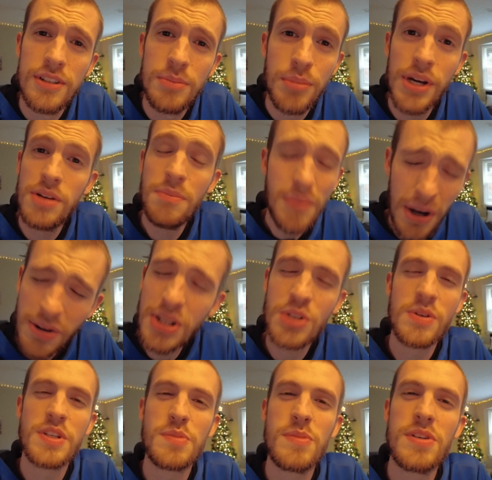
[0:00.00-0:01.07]
But Merry
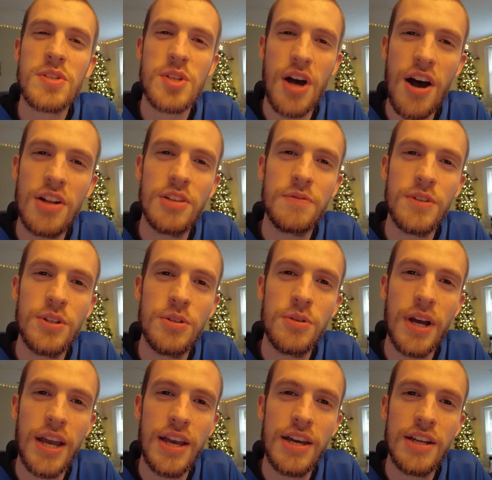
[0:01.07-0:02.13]
Christmas to all of you,
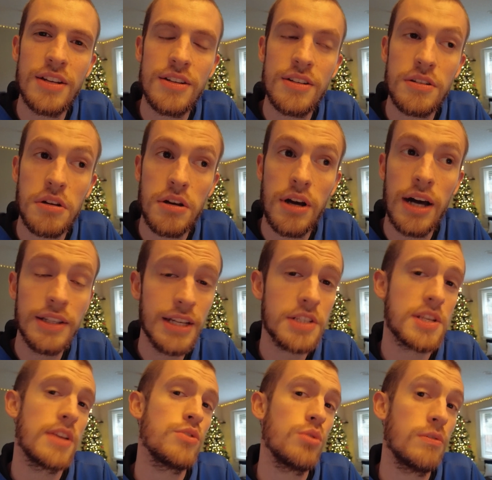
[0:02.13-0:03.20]
and
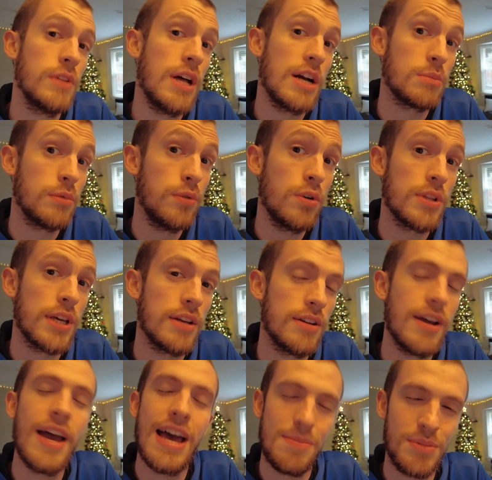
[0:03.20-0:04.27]
unless I do a vlog before then,
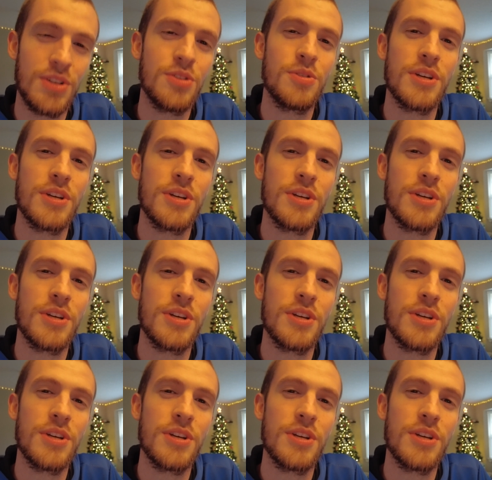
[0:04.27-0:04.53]
a Happy New